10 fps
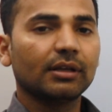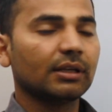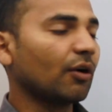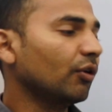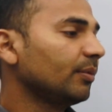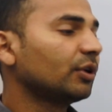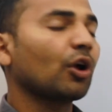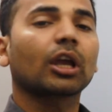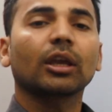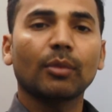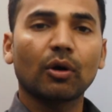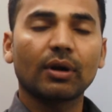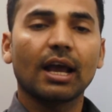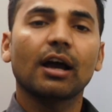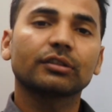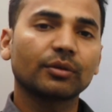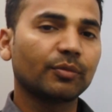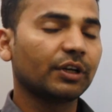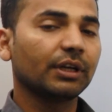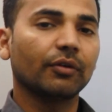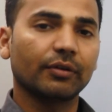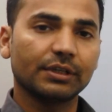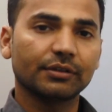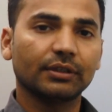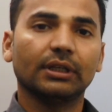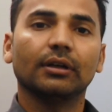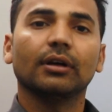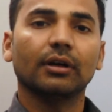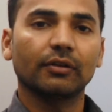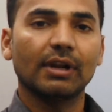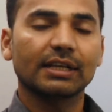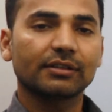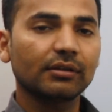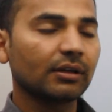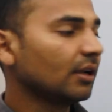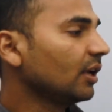Now we'll be talking about asymptotic notation in other lecture.